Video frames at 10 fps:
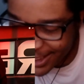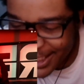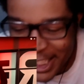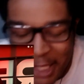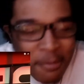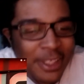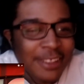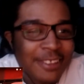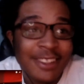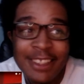Even the
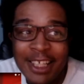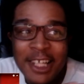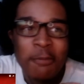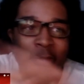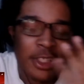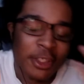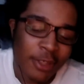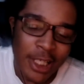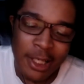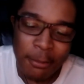crib kind of money while
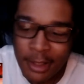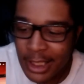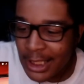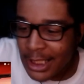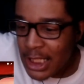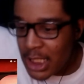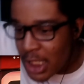y'all partying like these.